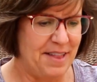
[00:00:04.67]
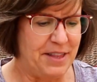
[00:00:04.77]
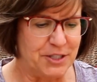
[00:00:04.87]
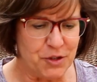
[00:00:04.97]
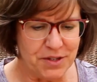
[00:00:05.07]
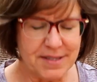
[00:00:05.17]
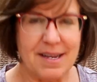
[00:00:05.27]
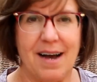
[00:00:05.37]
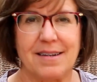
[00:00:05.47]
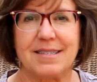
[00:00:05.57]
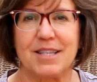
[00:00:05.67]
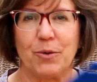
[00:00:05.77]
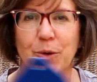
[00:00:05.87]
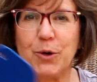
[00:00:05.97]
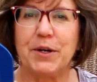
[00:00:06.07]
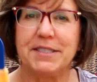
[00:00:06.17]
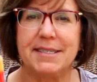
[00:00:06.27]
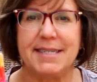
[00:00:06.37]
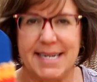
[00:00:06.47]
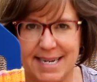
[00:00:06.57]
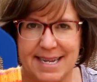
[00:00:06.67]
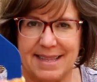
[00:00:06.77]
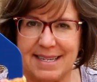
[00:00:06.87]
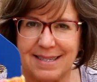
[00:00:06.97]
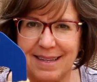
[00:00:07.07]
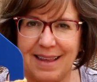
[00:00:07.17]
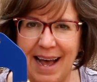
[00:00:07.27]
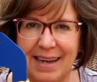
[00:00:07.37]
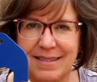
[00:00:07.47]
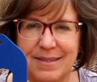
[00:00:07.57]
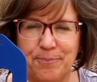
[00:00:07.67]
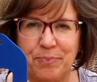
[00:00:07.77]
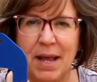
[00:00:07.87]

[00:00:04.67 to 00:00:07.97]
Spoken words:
These are the socks that we're going to knit in this class.